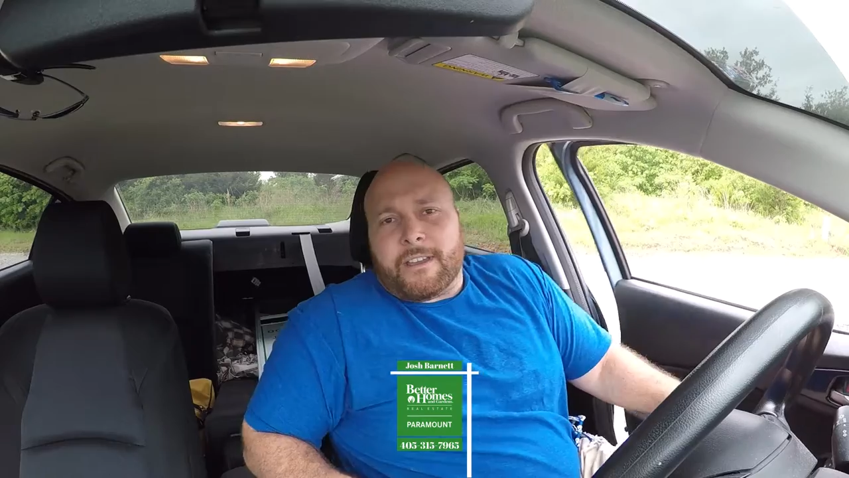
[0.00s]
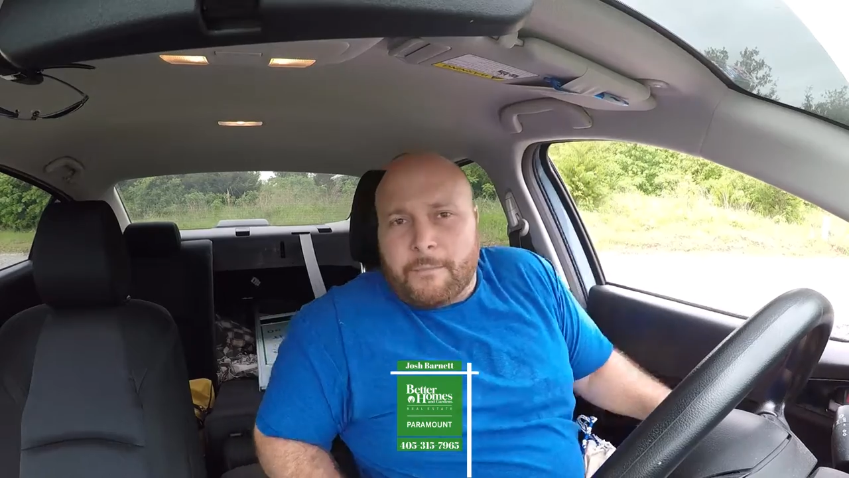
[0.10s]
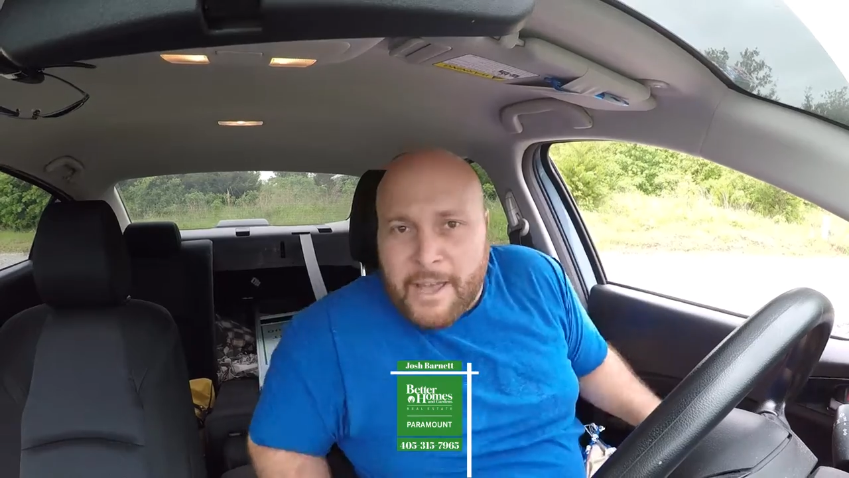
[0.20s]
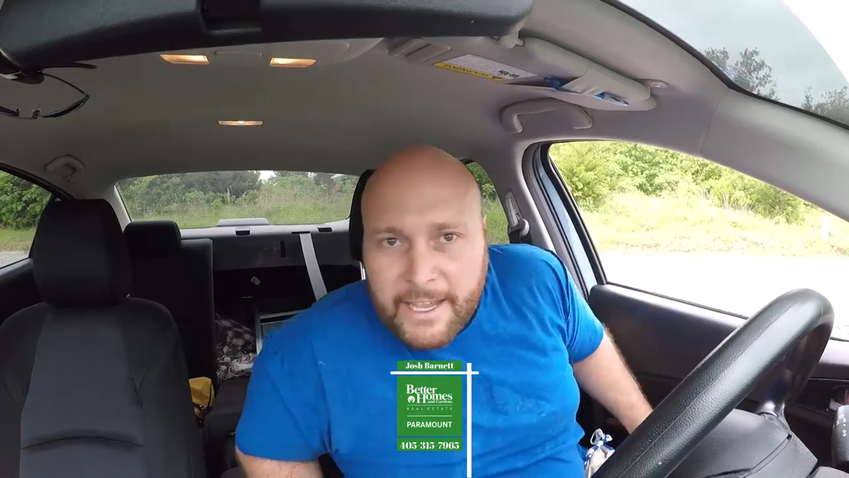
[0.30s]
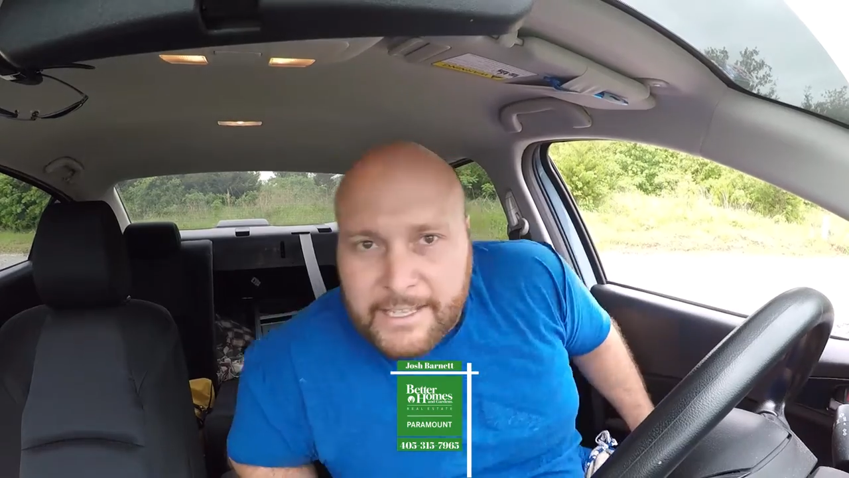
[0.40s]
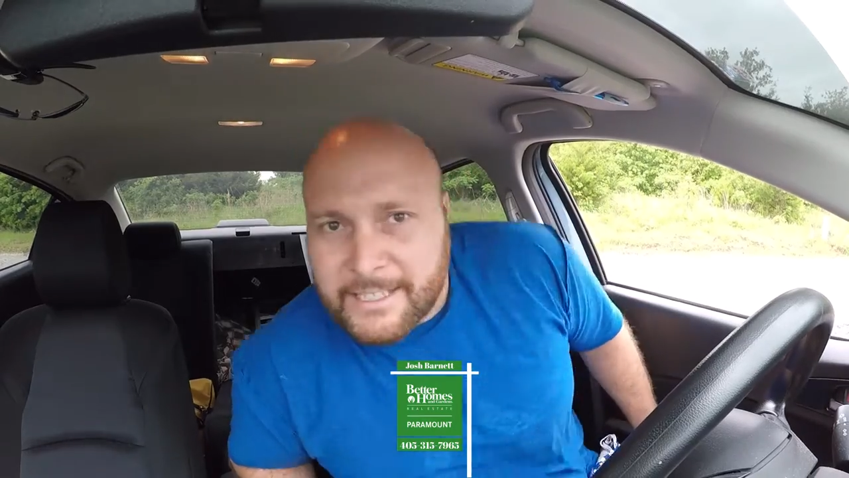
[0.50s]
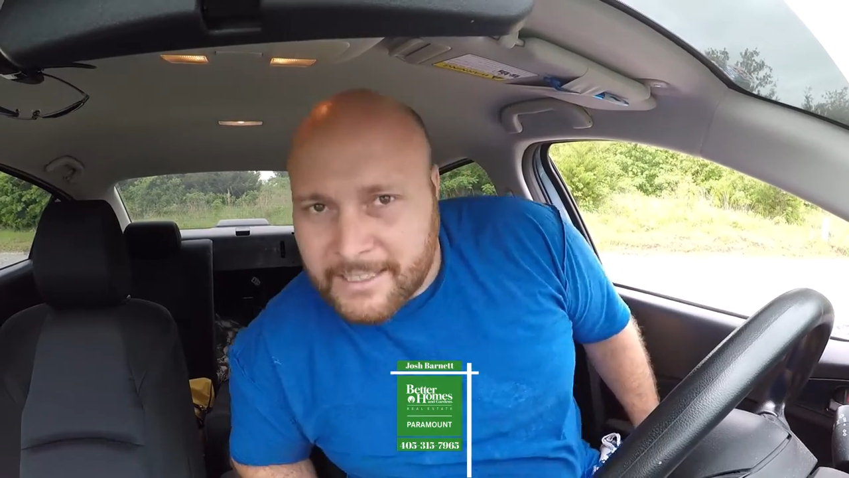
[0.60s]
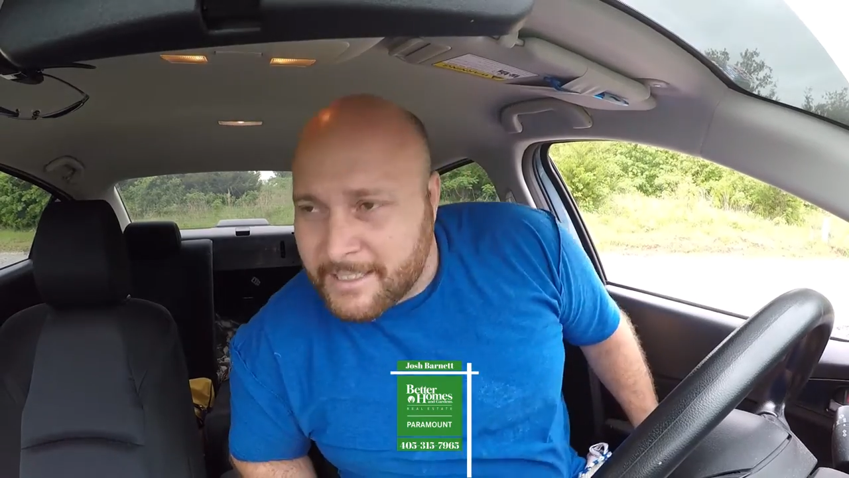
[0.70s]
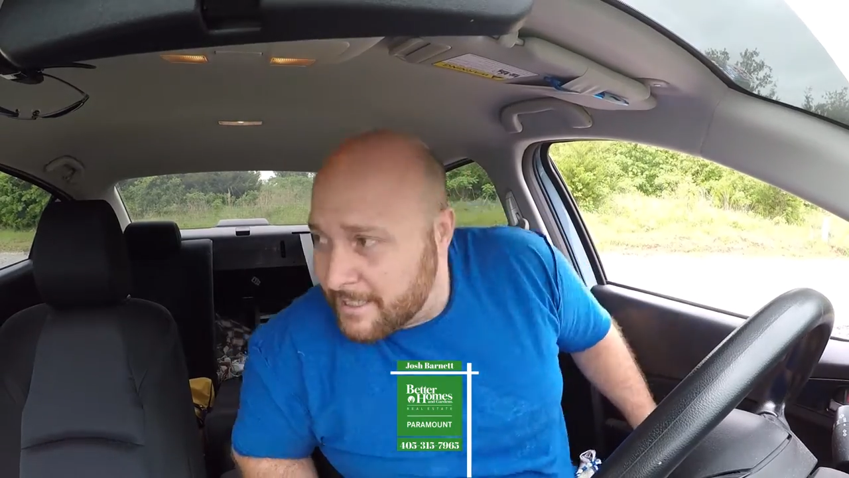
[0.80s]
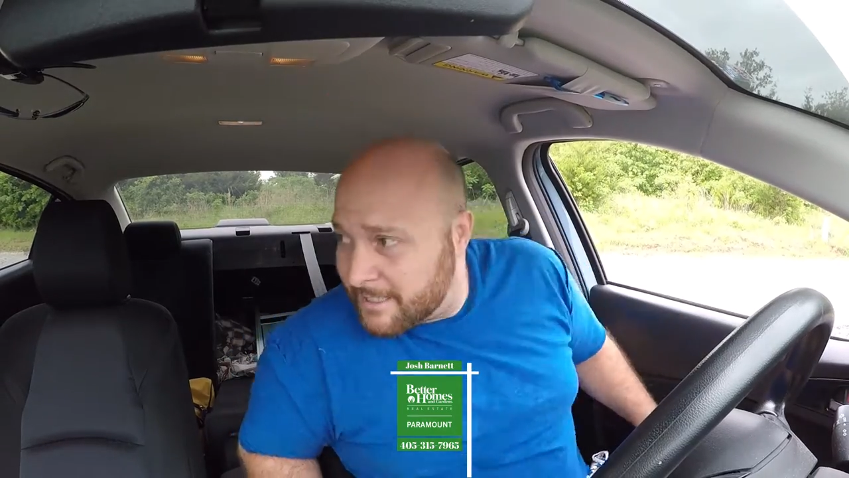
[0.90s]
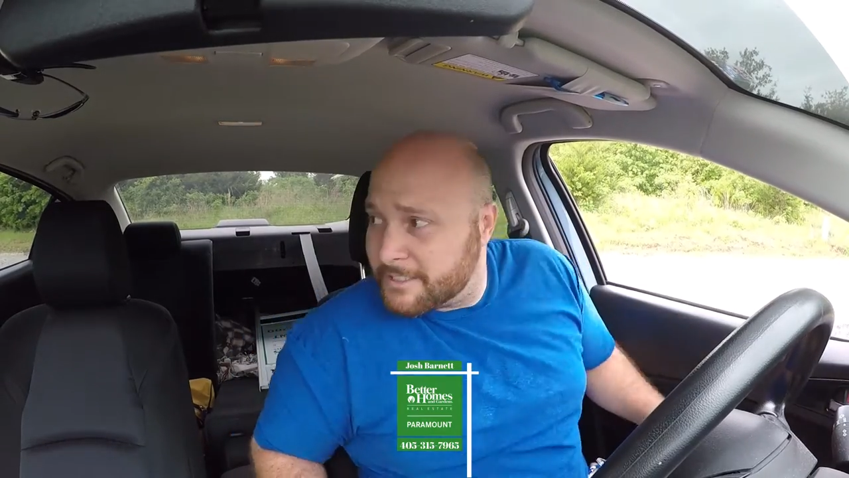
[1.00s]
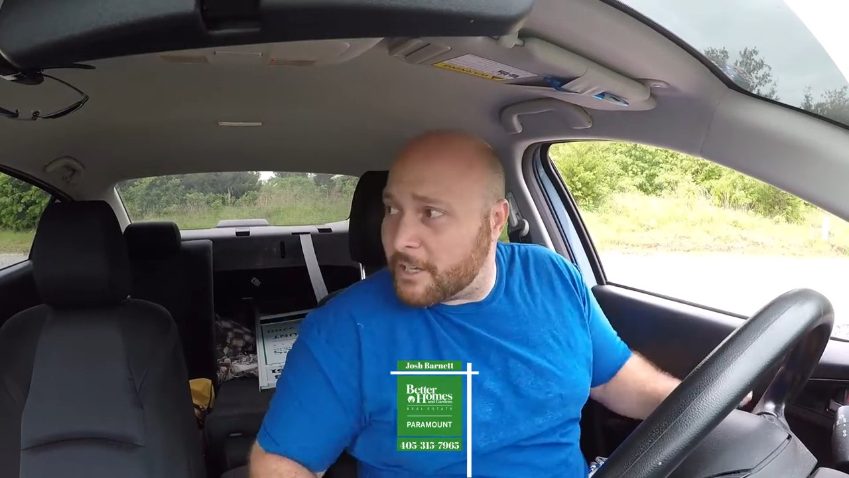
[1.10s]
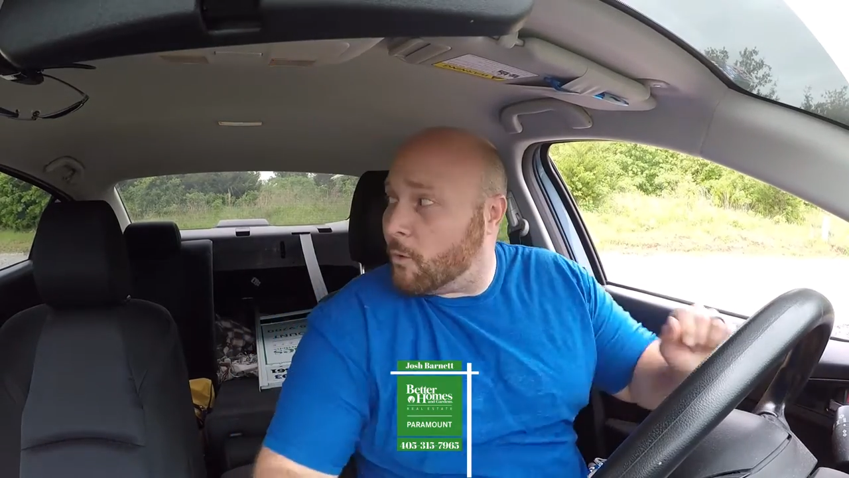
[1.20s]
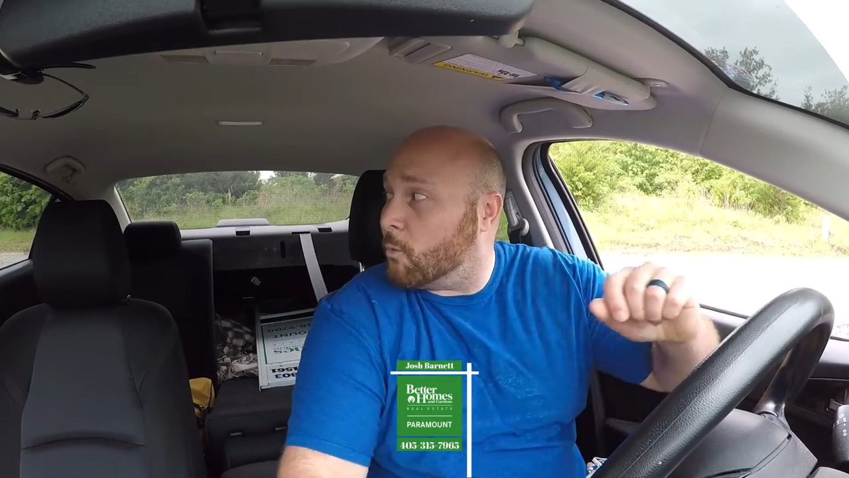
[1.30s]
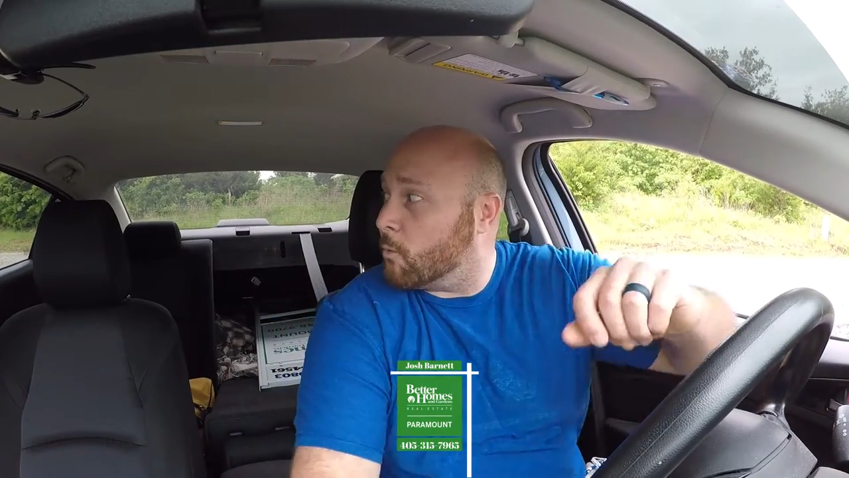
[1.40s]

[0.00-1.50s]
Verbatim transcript: I'm back. So